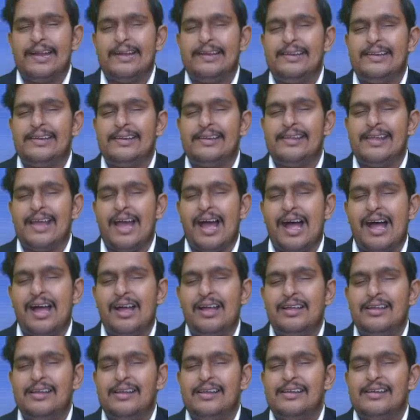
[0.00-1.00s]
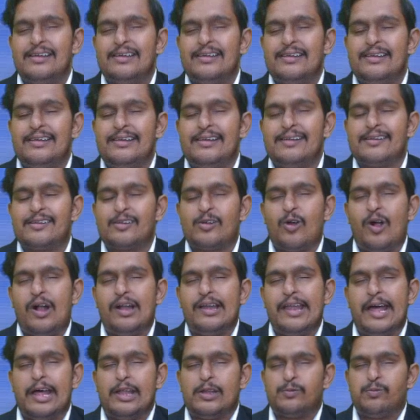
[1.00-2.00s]
India is called
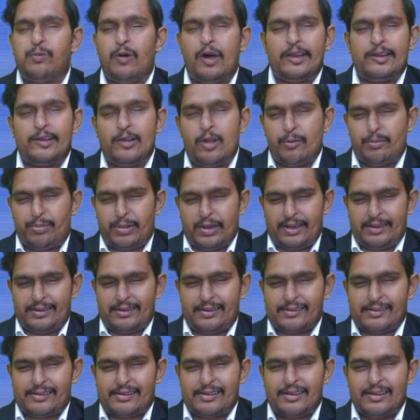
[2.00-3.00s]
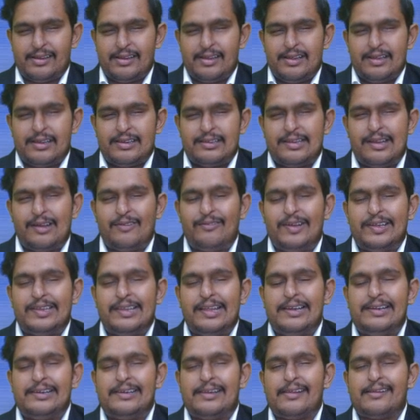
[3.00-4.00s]
as foreign operations. Now whether
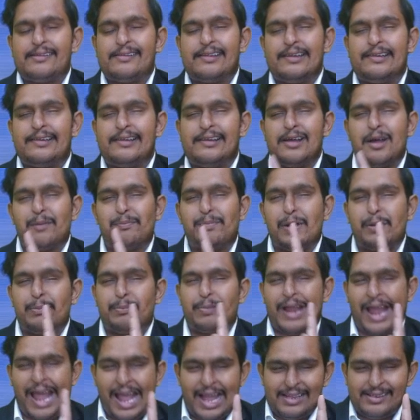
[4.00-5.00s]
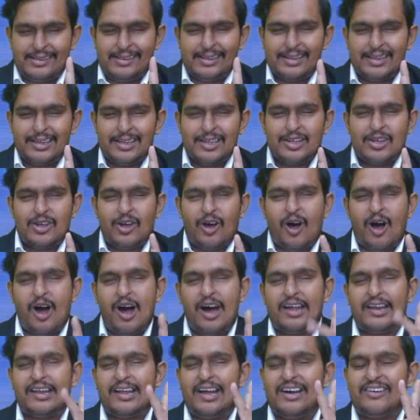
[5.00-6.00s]
it is setting up a branch
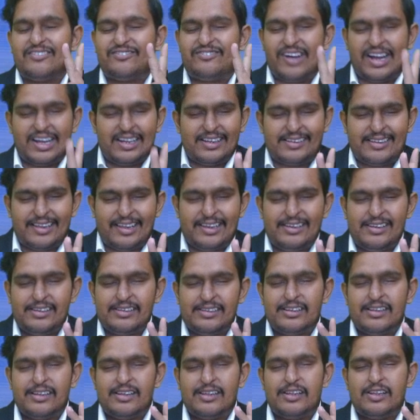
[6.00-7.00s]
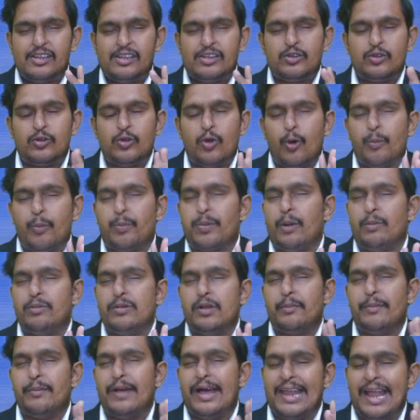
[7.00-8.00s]
or a function, no
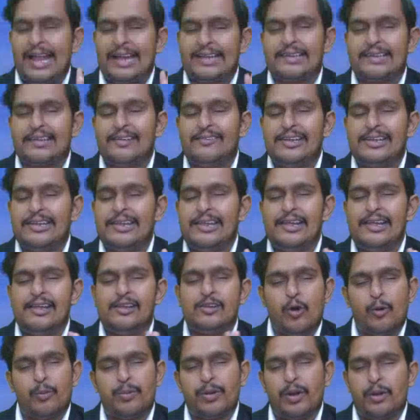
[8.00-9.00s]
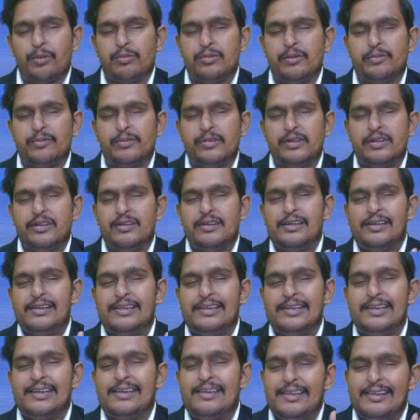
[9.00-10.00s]
problem. An activity, no problem.
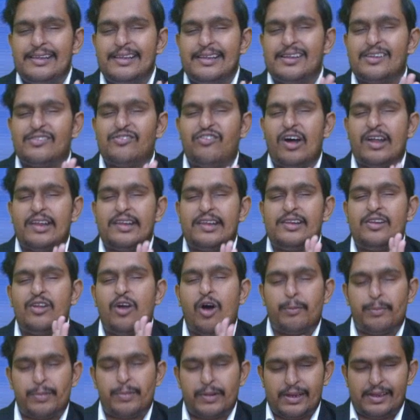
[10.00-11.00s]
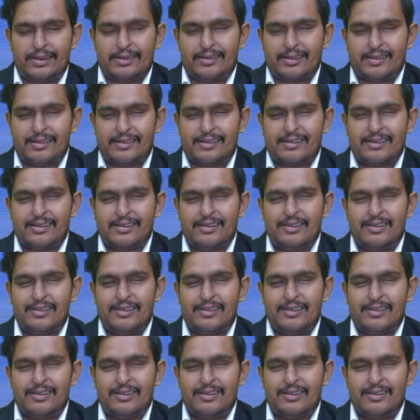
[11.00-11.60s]
It is foreign operations.